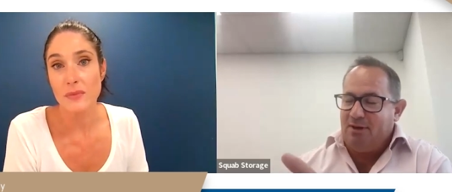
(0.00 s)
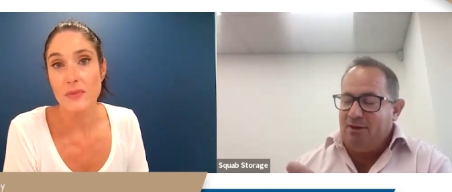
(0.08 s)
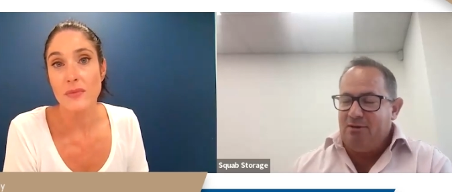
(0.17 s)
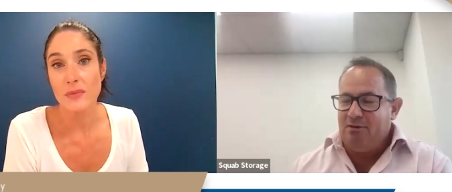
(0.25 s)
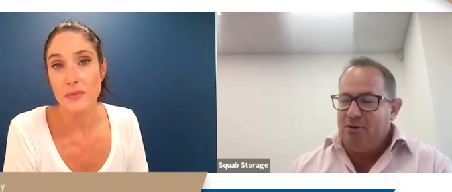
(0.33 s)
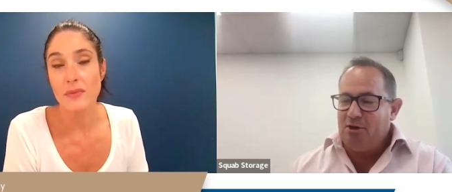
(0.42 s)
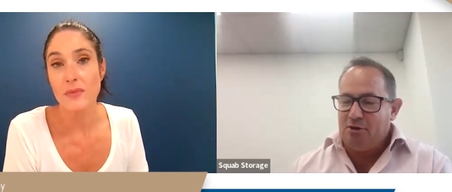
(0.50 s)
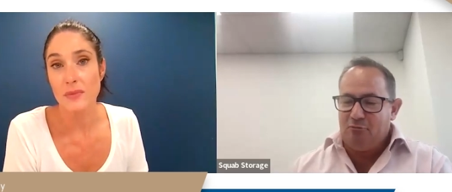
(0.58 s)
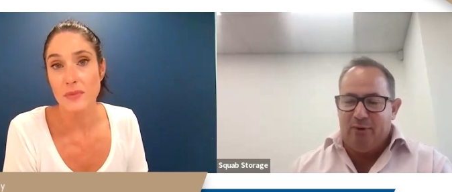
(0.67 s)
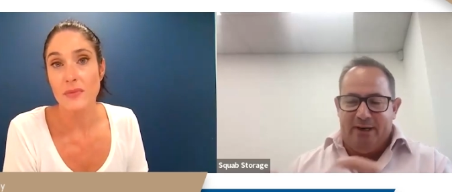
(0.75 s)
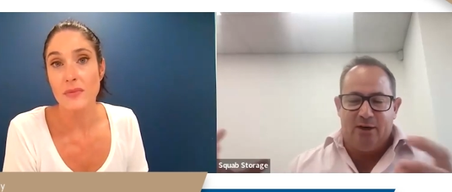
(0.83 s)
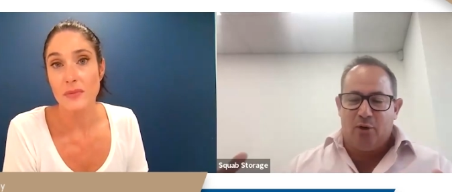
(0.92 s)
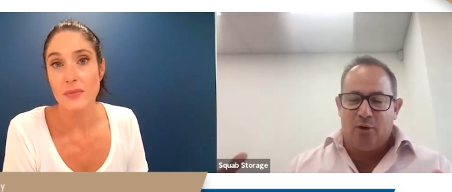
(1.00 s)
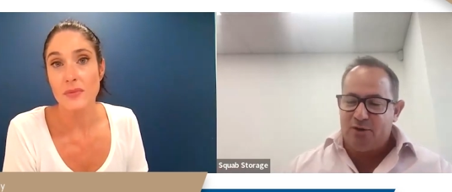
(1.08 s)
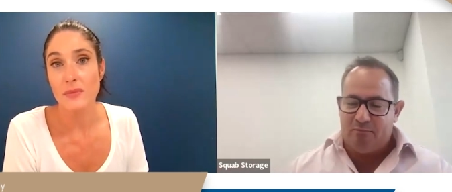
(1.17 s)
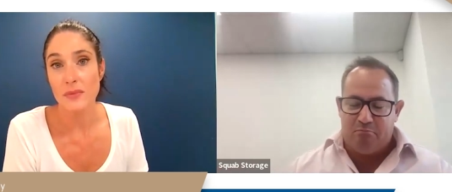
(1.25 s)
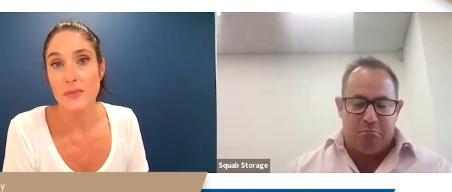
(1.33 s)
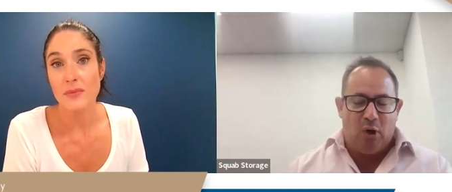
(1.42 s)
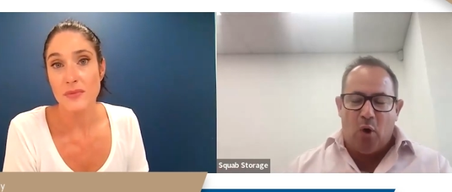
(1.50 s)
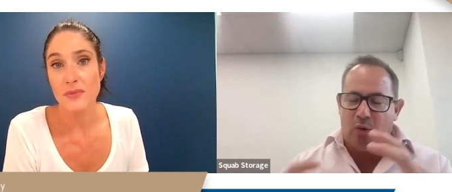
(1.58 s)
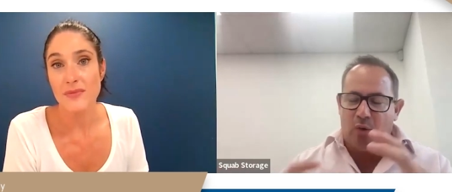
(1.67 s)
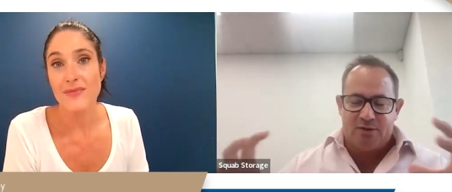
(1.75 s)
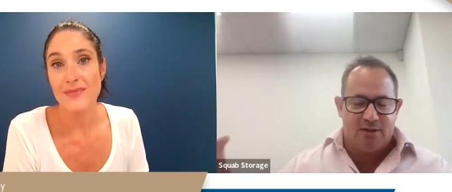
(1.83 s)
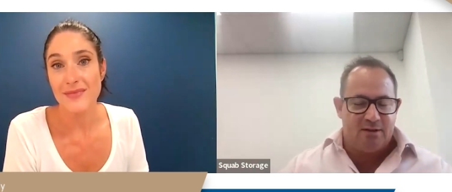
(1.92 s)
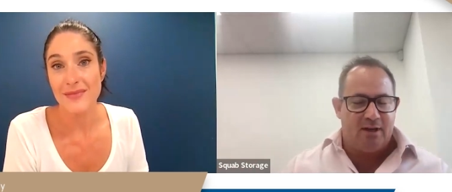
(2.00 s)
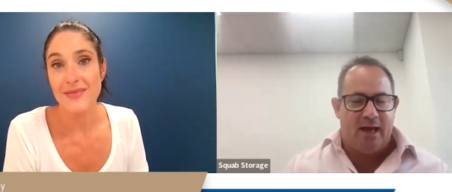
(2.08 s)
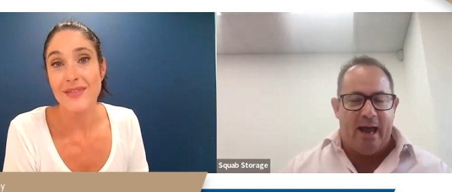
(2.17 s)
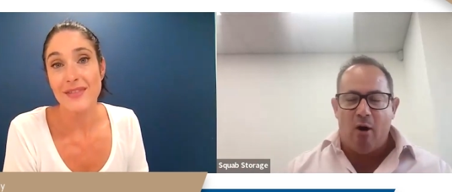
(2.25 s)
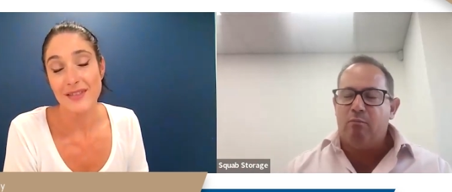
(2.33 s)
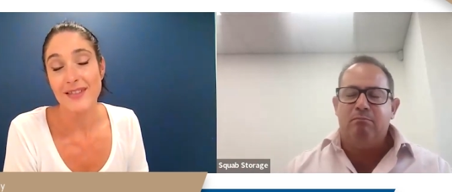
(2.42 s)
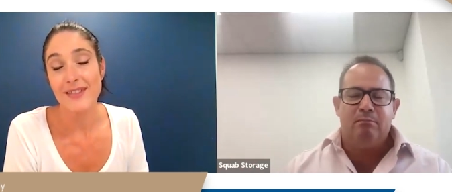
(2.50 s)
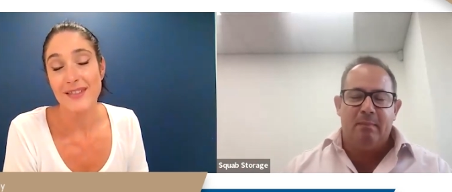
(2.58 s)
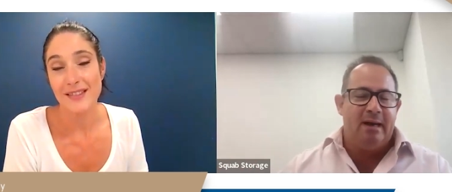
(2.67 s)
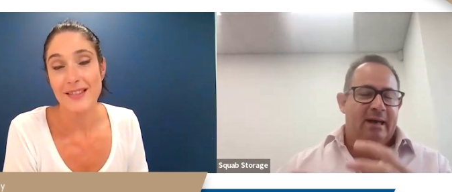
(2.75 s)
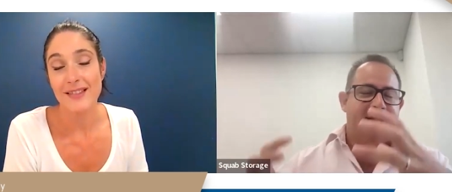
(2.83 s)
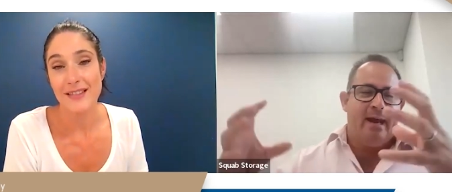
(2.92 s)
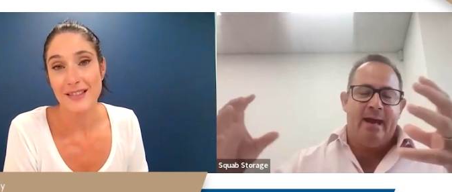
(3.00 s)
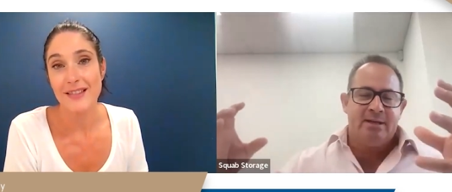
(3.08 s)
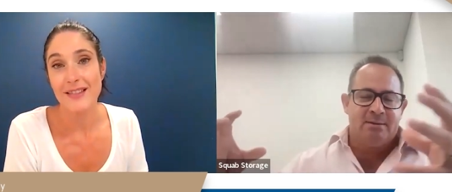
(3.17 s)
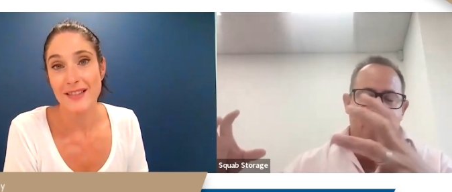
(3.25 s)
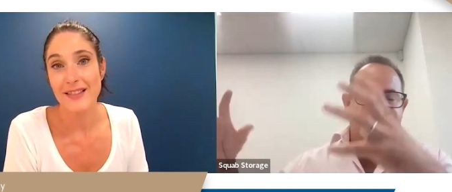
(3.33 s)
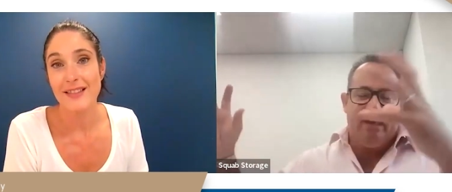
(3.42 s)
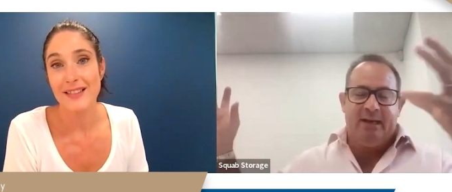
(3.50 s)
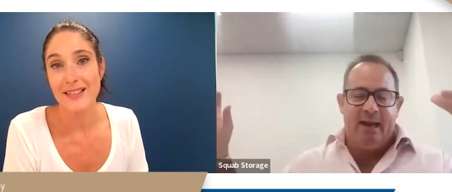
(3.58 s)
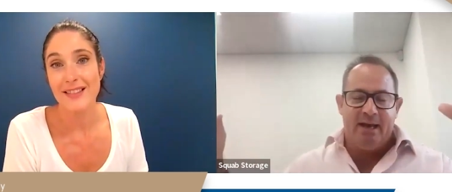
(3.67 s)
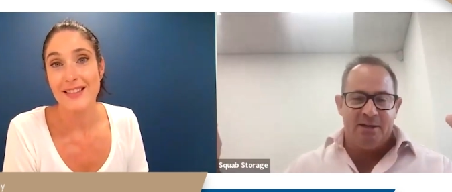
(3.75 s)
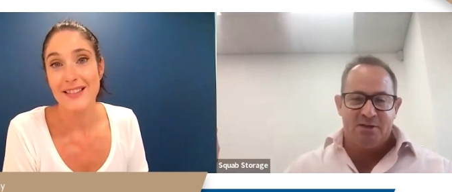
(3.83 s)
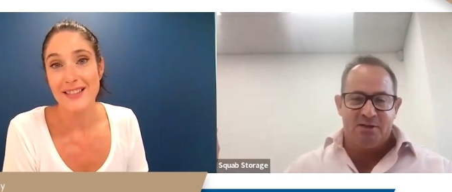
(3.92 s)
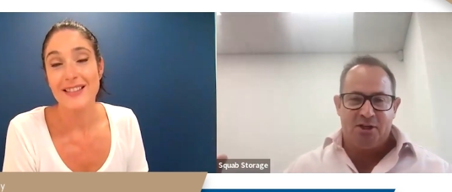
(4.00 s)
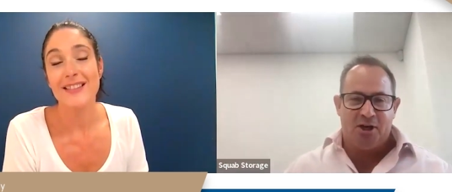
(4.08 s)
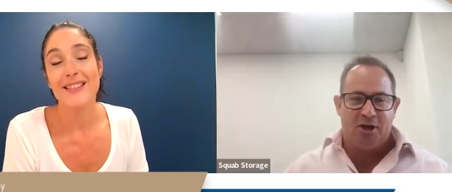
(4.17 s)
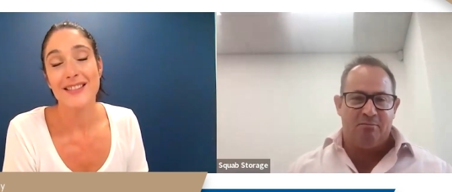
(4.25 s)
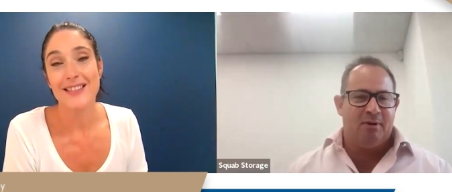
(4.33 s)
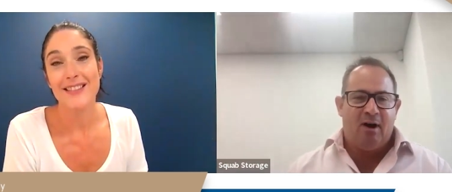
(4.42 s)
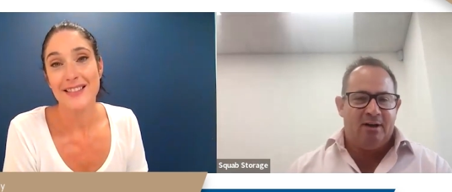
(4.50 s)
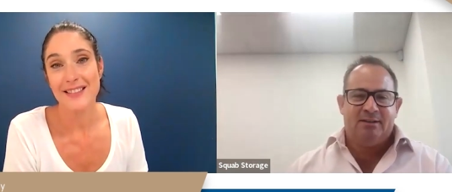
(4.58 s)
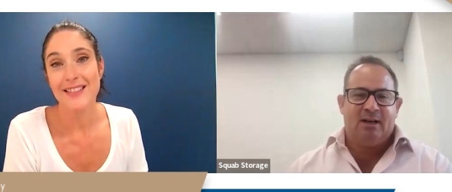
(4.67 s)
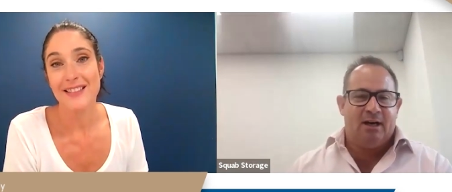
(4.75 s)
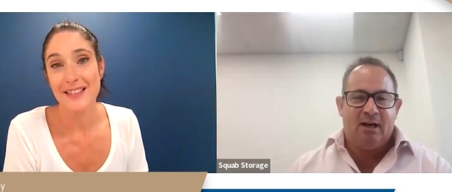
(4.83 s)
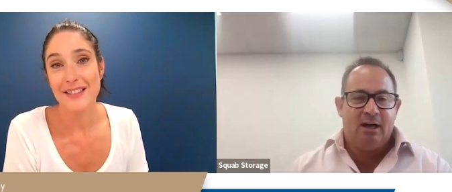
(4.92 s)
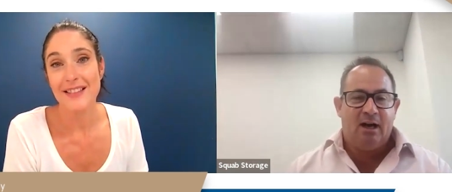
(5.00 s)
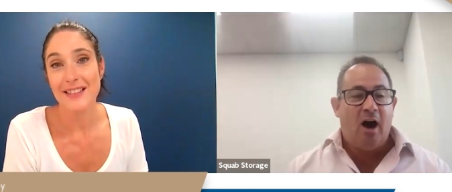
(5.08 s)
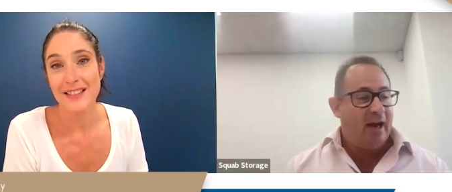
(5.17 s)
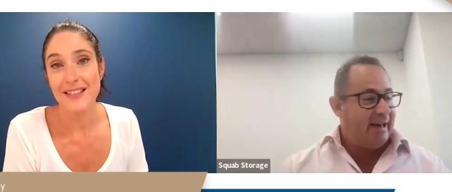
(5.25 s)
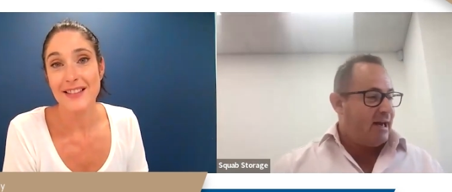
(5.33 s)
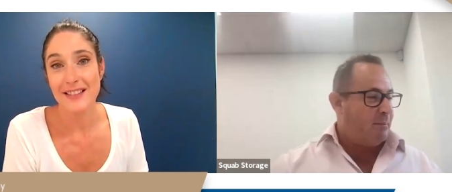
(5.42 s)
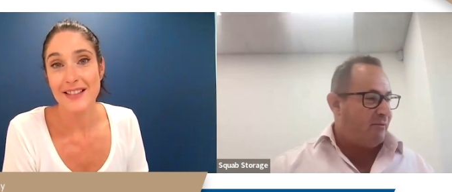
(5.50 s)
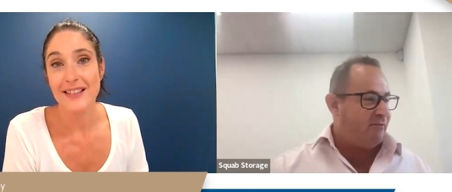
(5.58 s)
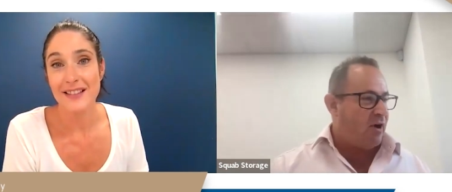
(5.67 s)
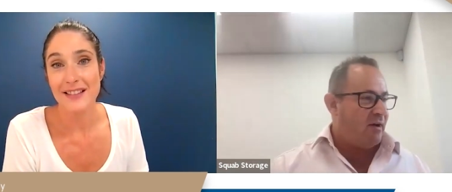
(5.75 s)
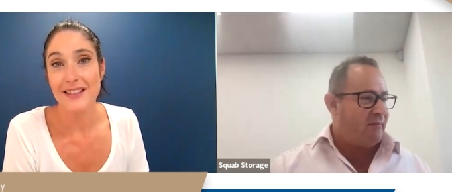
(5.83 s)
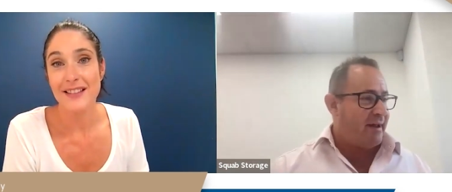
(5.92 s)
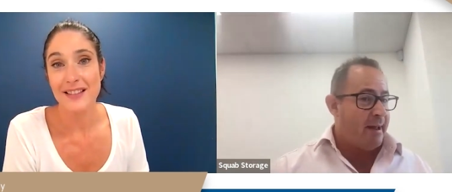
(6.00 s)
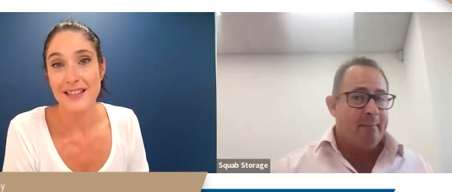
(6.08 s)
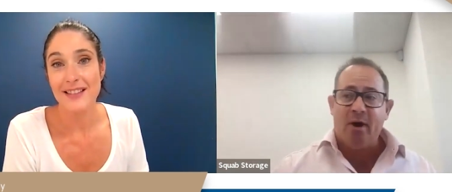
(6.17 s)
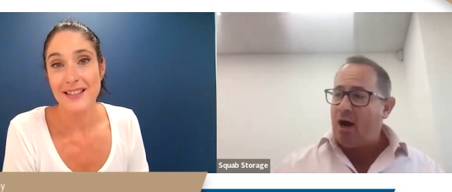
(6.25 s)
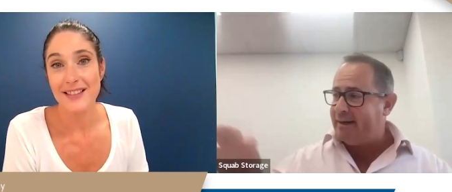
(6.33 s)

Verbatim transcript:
Speaker 1: you, know, you, can read lots of blogs and how millionaires and billionaires, you know, I, I get up at 5 a.m.